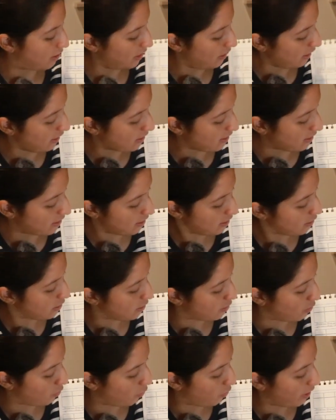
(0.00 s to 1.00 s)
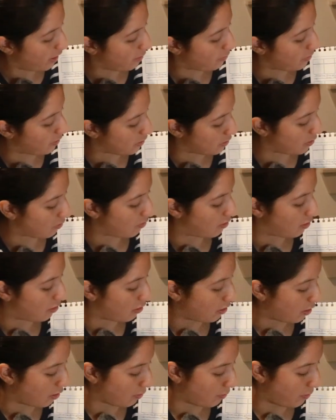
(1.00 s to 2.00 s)
think that this is a white because of the
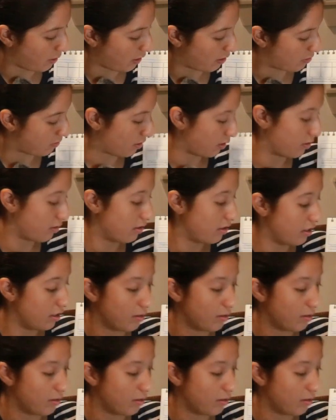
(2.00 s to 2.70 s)
dark background,